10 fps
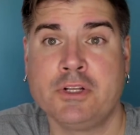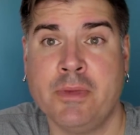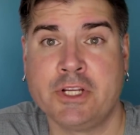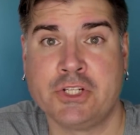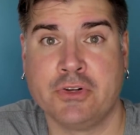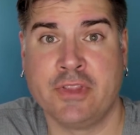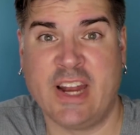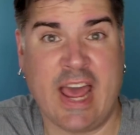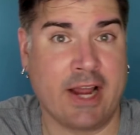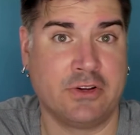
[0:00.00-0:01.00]
to make sure that
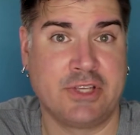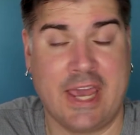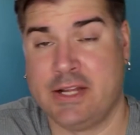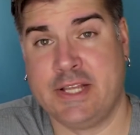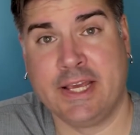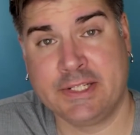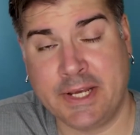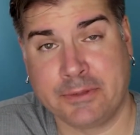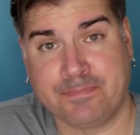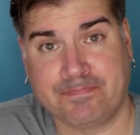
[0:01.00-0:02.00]
hackers can't take it
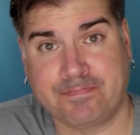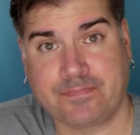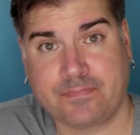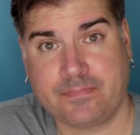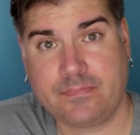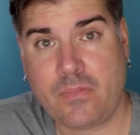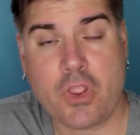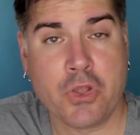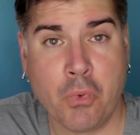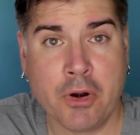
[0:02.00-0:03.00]
down.
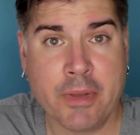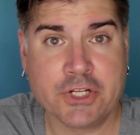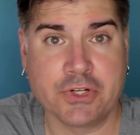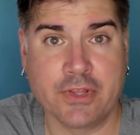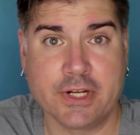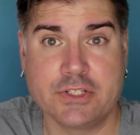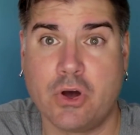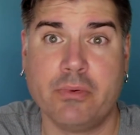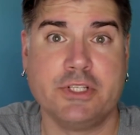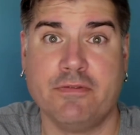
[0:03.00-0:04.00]
You want to make sure that it's
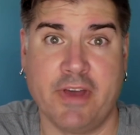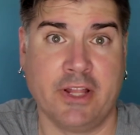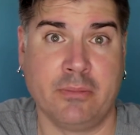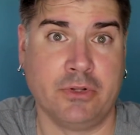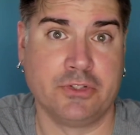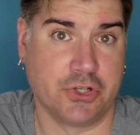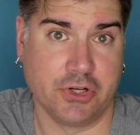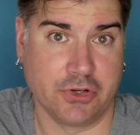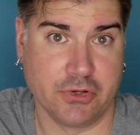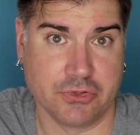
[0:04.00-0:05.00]
always available to
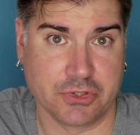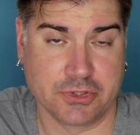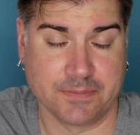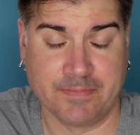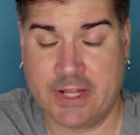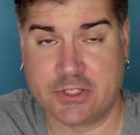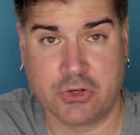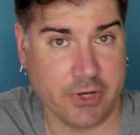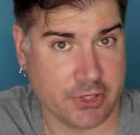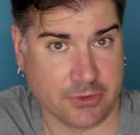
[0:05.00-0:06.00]
your users. That's
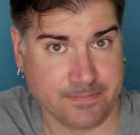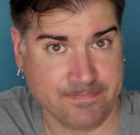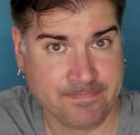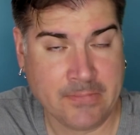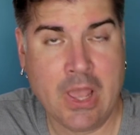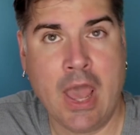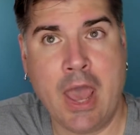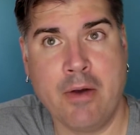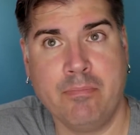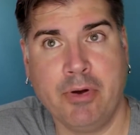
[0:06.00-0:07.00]
critical.
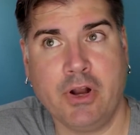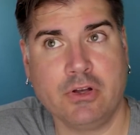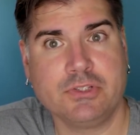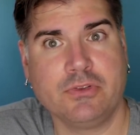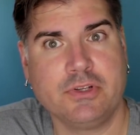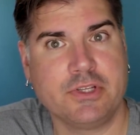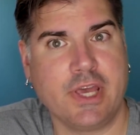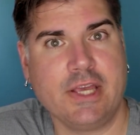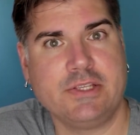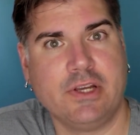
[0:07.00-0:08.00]
But also there's a
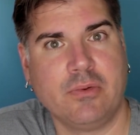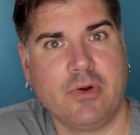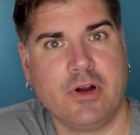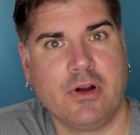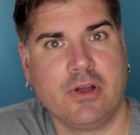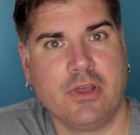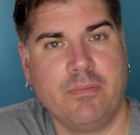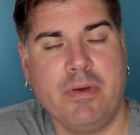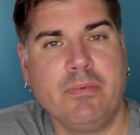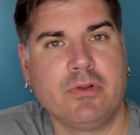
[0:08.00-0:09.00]
case here where
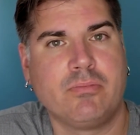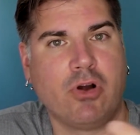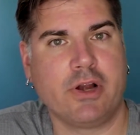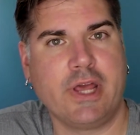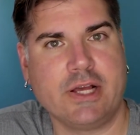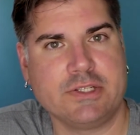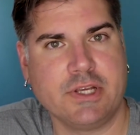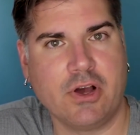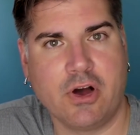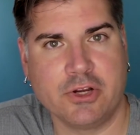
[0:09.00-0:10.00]
people are
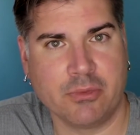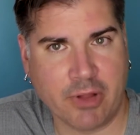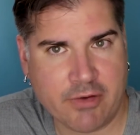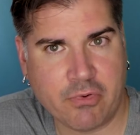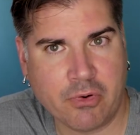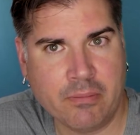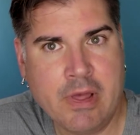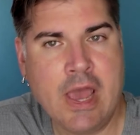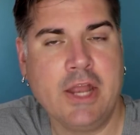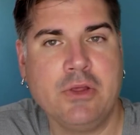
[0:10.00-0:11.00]
broadcasting on your platform
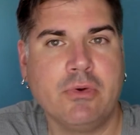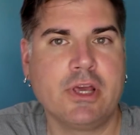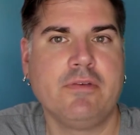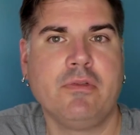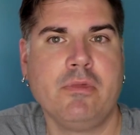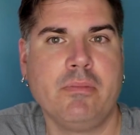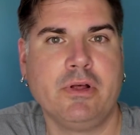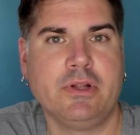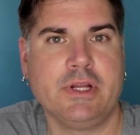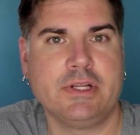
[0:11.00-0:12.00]
and you want to give them the
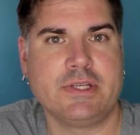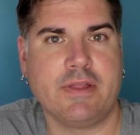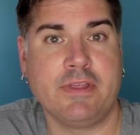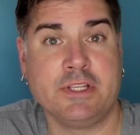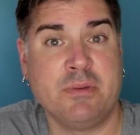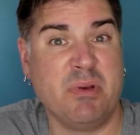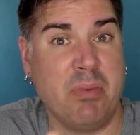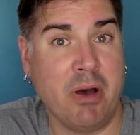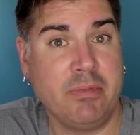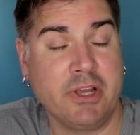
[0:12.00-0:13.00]
ability to set things to be
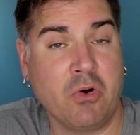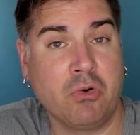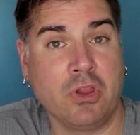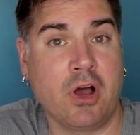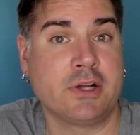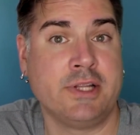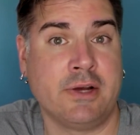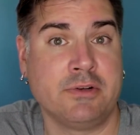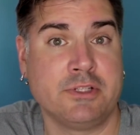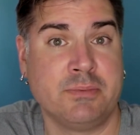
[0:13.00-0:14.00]
public or locked
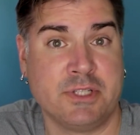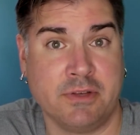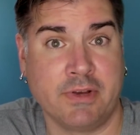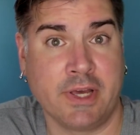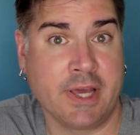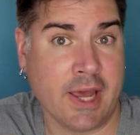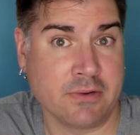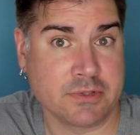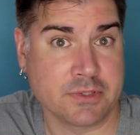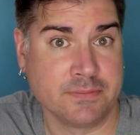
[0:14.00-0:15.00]
down to specific
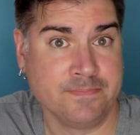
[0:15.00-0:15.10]
accounts.